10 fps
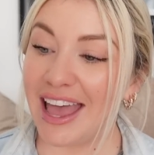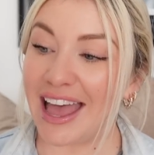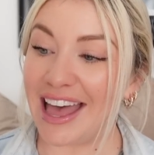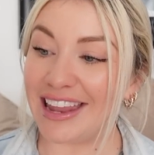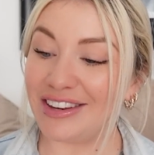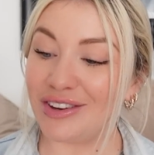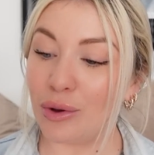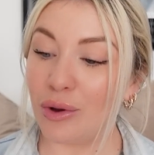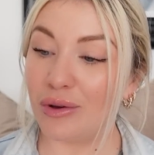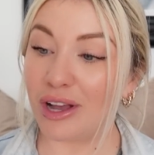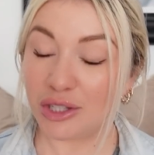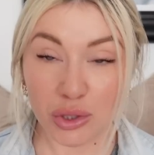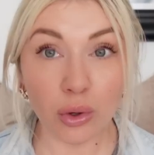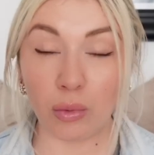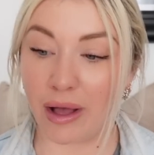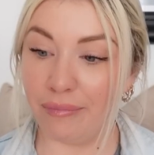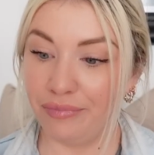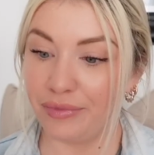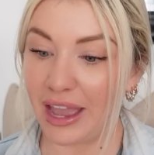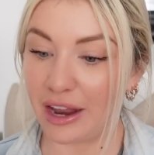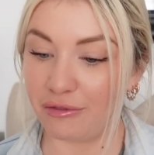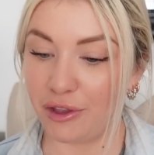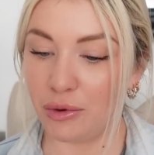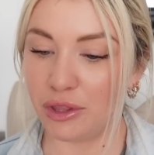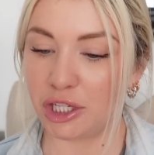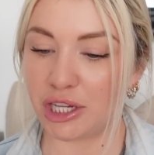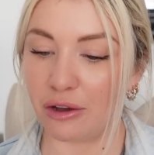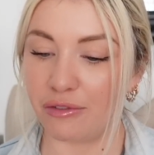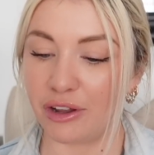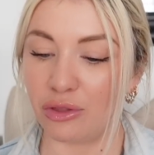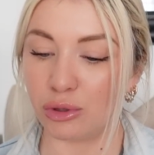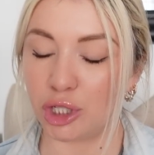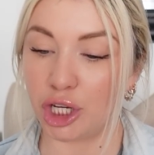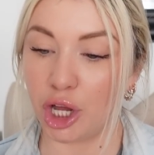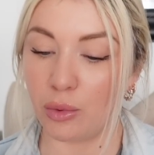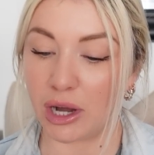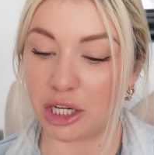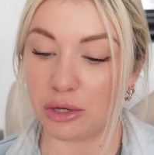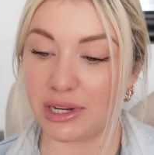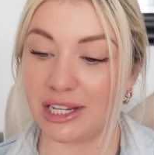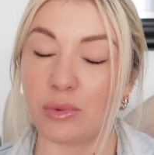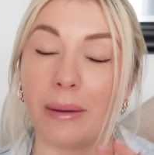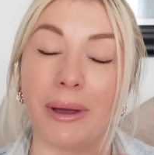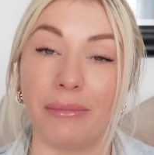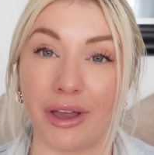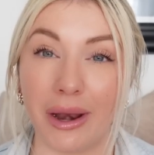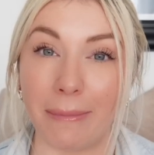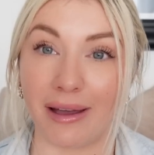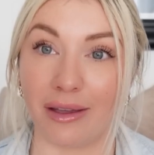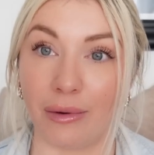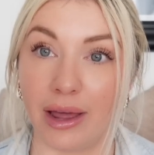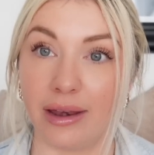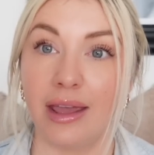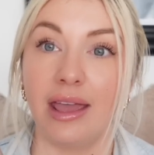and I saw one, they had a few on the shelf, and I thought, do you know what, I don't need one, but I'm gonna buy one